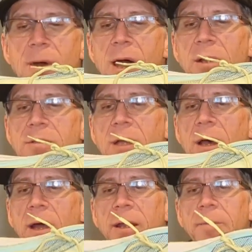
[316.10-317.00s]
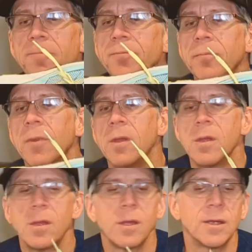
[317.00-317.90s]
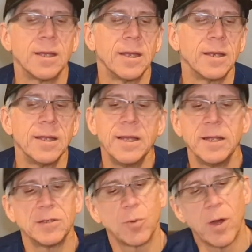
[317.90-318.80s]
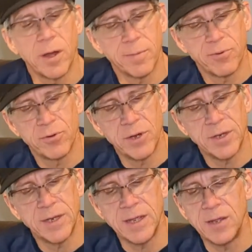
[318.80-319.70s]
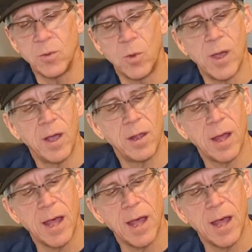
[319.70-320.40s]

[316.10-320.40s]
miles on it. And it is wearing pretty well.